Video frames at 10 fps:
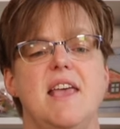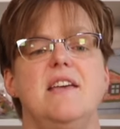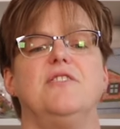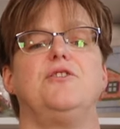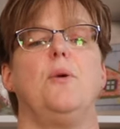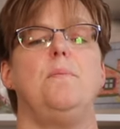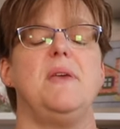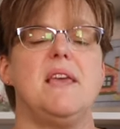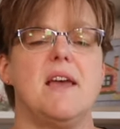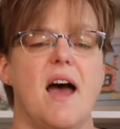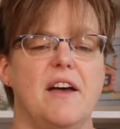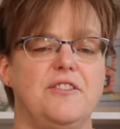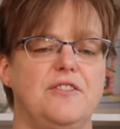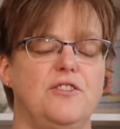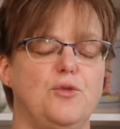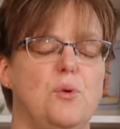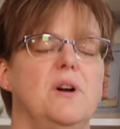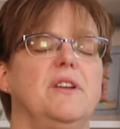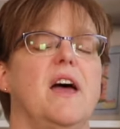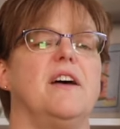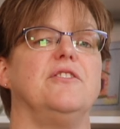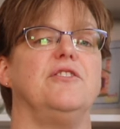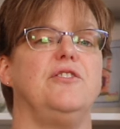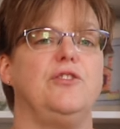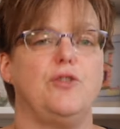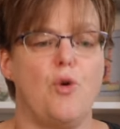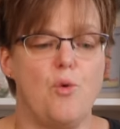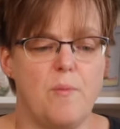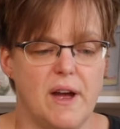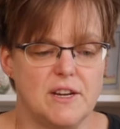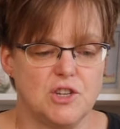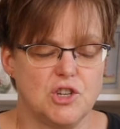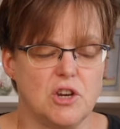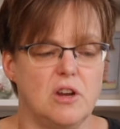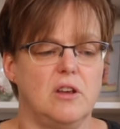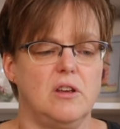is because this quilt has so much